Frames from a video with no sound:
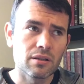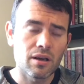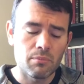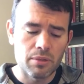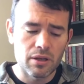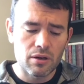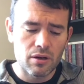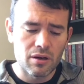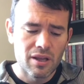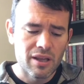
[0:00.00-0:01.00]
Cup being
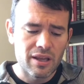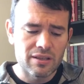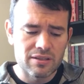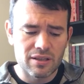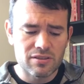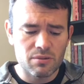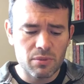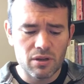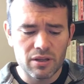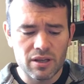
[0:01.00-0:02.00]
hurt and Diggs. So
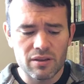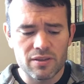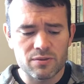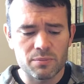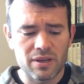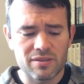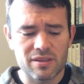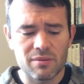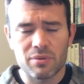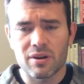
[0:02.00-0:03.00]
I'm going to lean on this one
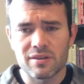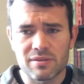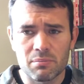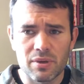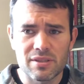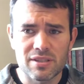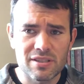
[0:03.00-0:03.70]
because Ebron is a beast.